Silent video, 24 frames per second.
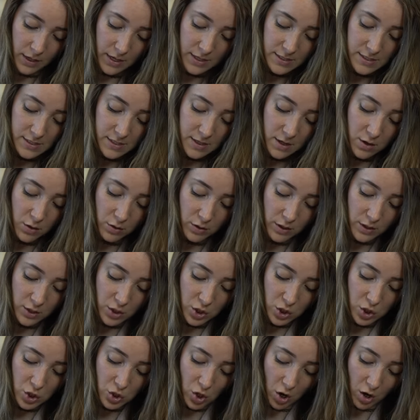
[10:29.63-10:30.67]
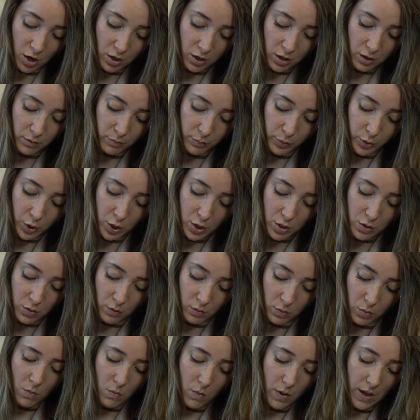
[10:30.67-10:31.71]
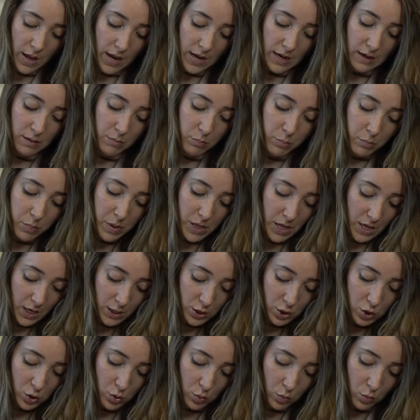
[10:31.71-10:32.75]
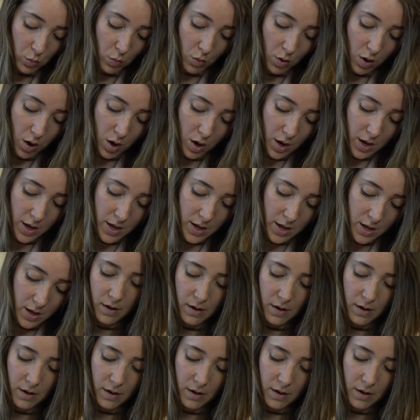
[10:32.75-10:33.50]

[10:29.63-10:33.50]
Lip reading: It's literally just darker blue. Wait, bitch, what?